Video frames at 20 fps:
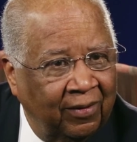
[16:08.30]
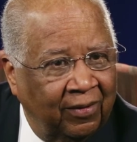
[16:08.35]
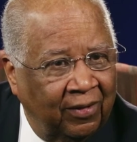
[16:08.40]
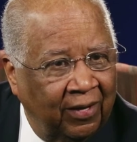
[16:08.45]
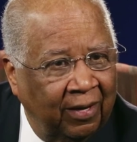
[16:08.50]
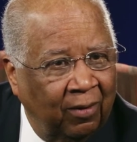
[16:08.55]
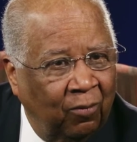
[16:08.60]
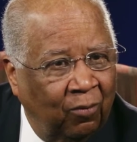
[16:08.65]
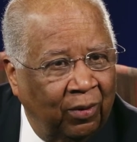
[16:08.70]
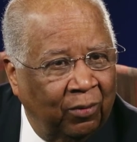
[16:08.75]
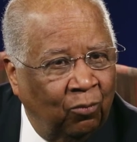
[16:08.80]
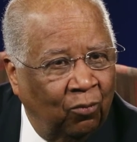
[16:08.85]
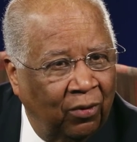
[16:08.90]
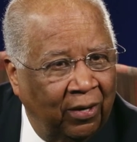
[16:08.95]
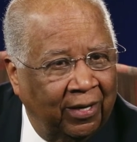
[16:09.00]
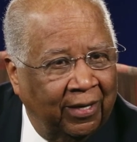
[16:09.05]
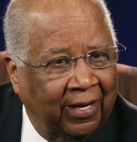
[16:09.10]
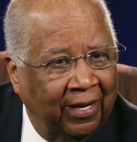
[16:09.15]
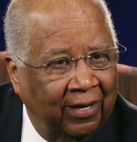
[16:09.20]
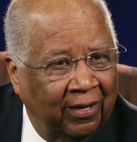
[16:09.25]
Think what
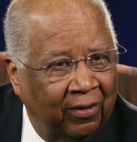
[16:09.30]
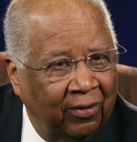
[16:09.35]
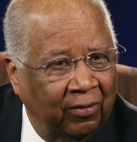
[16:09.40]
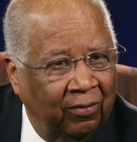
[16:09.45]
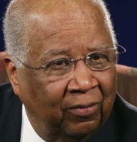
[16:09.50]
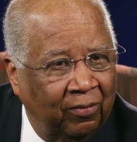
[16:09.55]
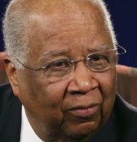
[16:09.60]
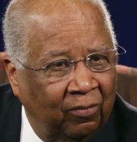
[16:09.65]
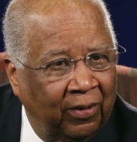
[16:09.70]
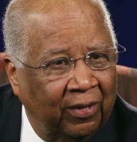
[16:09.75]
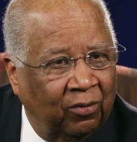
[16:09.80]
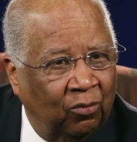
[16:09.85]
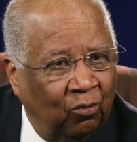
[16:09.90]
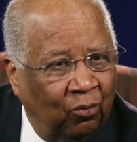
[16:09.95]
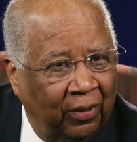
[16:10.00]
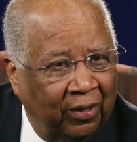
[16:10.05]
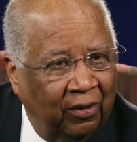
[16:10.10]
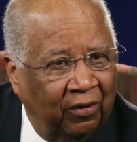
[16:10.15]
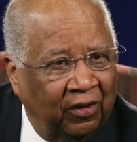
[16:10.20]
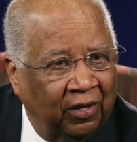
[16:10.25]
one can do with
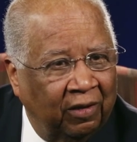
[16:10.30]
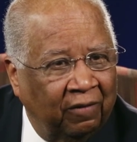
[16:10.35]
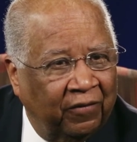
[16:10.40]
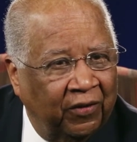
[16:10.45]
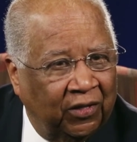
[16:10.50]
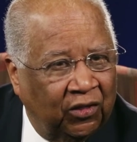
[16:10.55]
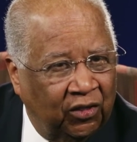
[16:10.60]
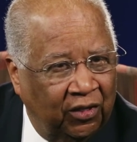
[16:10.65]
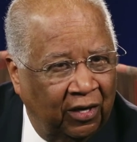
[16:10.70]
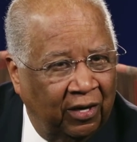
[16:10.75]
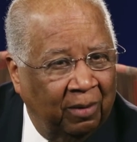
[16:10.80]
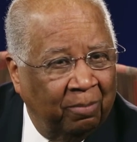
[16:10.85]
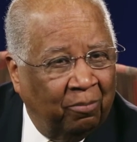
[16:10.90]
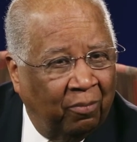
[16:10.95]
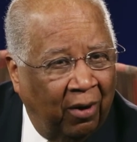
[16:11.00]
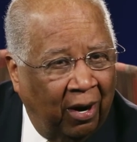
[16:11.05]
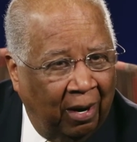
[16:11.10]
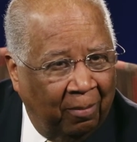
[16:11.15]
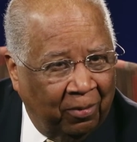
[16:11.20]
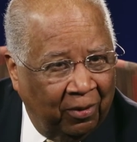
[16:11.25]
wealth if it's done
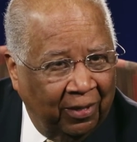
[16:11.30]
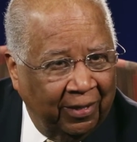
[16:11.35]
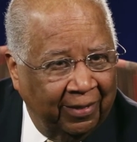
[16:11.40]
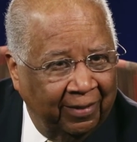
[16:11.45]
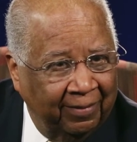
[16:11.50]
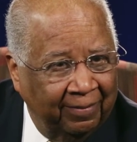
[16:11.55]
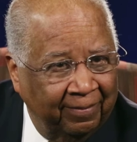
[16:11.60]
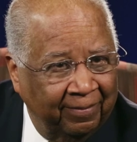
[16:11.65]
properly.